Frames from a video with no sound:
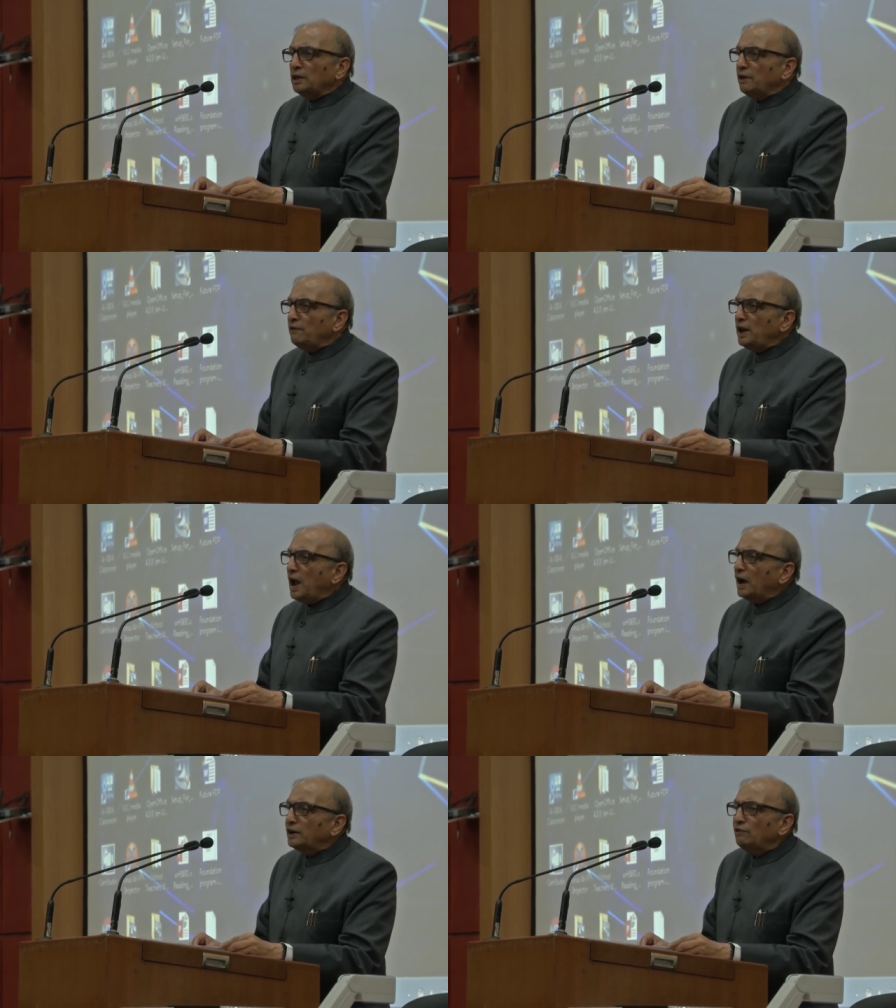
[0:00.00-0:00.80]
They
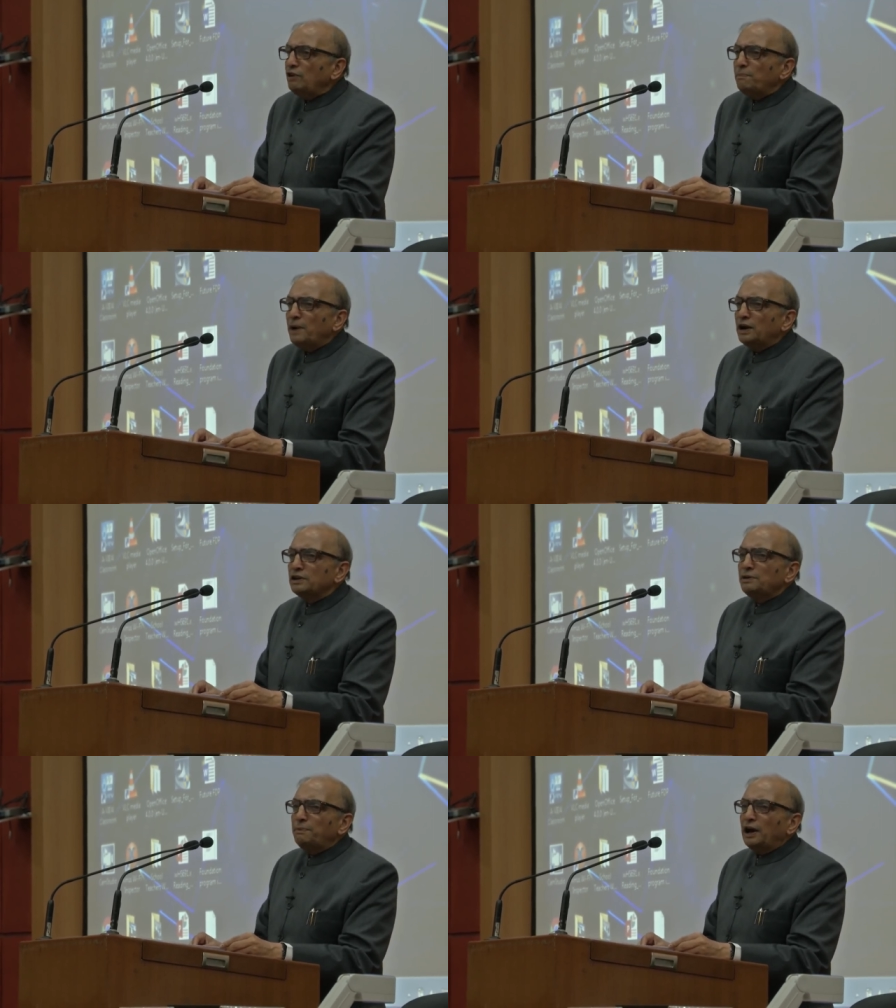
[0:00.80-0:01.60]
very actively
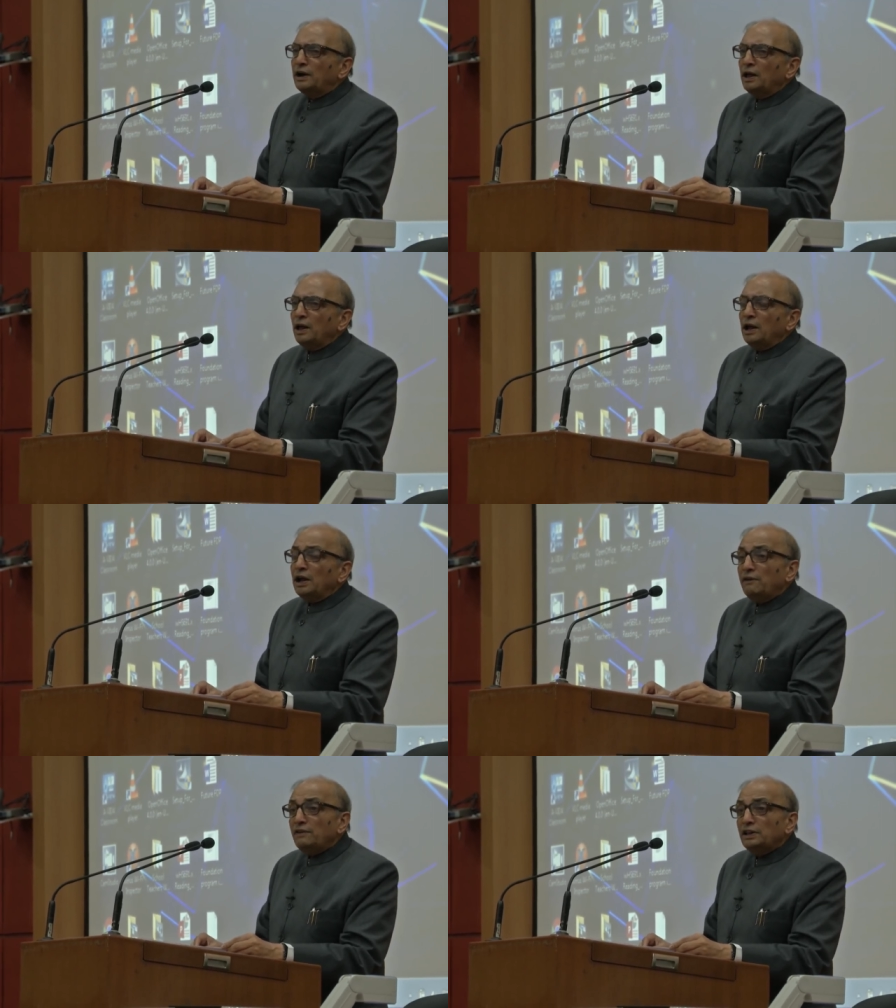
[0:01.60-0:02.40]
participate,
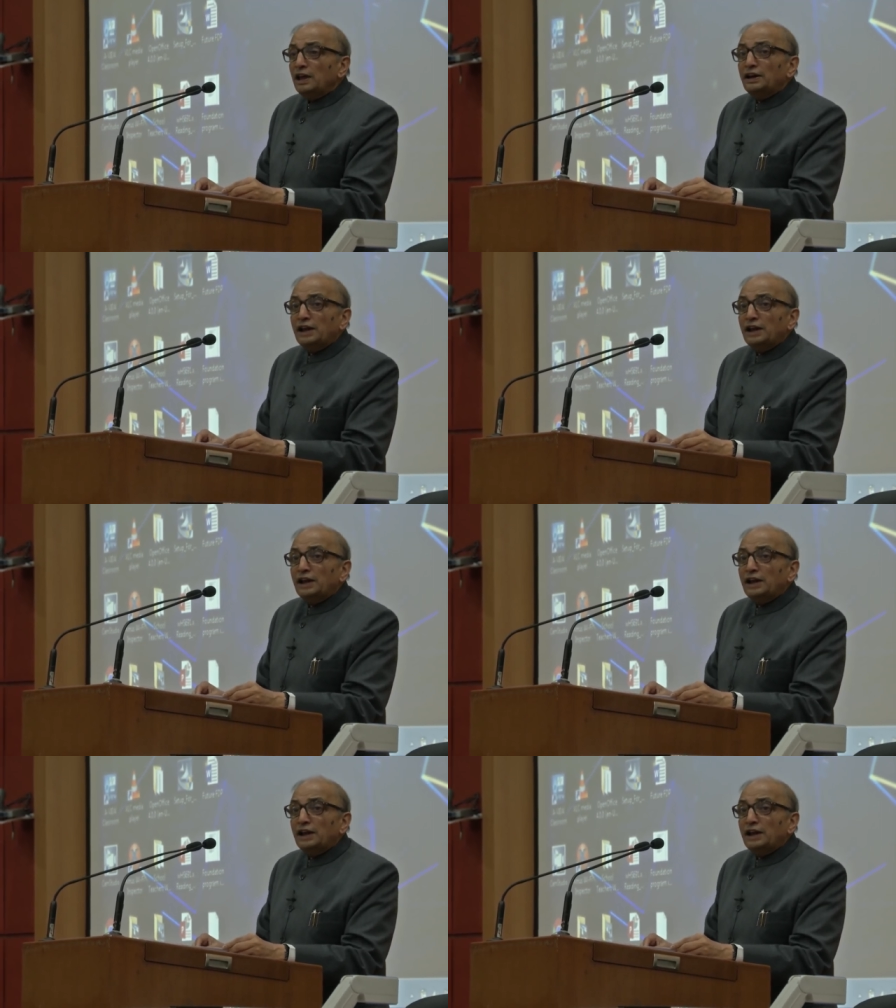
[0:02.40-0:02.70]
giving their